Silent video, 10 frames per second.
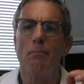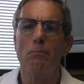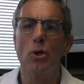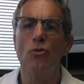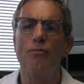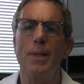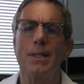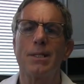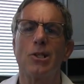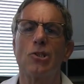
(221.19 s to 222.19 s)

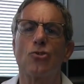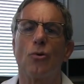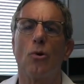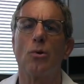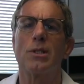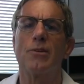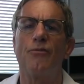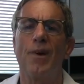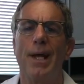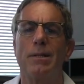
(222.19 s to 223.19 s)
Movement controls the
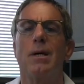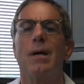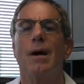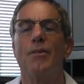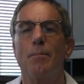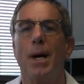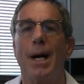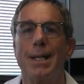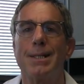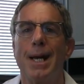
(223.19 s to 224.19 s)
fate of the
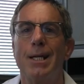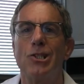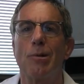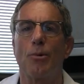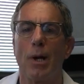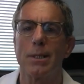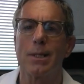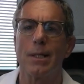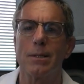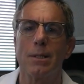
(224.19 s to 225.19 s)
body's aging
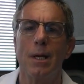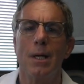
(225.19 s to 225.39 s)
process.